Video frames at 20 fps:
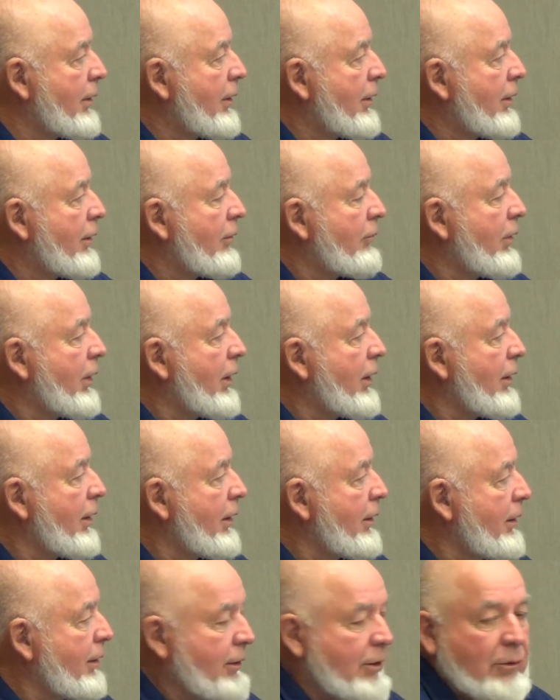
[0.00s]
Well,
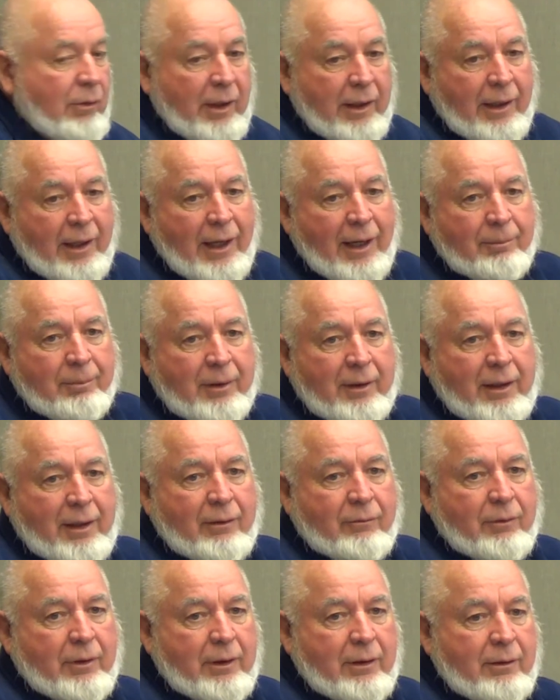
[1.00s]
it didn't quite happen
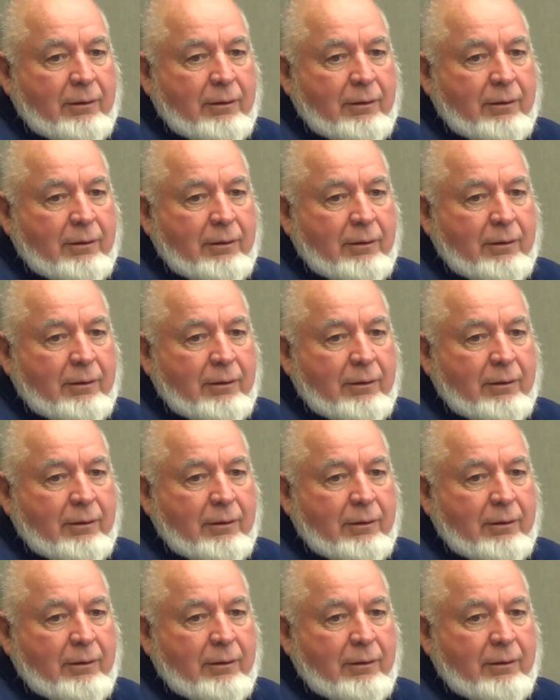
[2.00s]
that way.